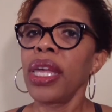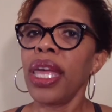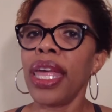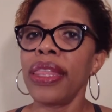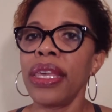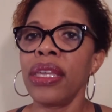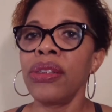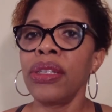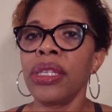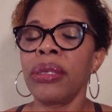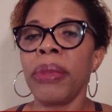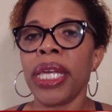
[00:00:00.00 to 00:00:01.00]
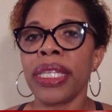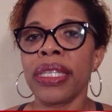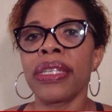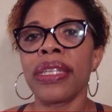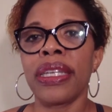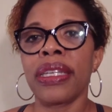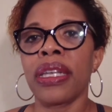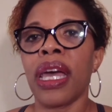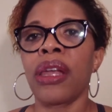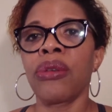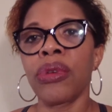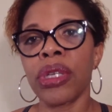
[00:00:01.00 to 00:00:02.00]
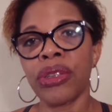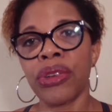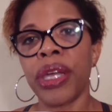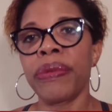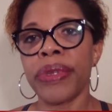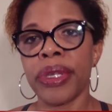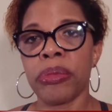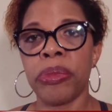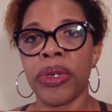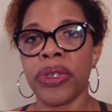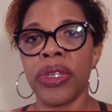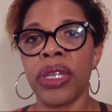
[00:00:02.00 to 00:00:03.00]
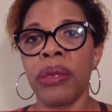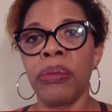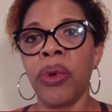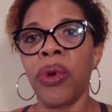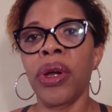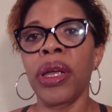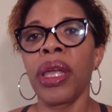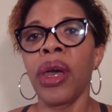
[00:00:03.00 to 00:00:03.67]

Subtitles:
And then you need to make the decision. I don't want to train with this person anymore.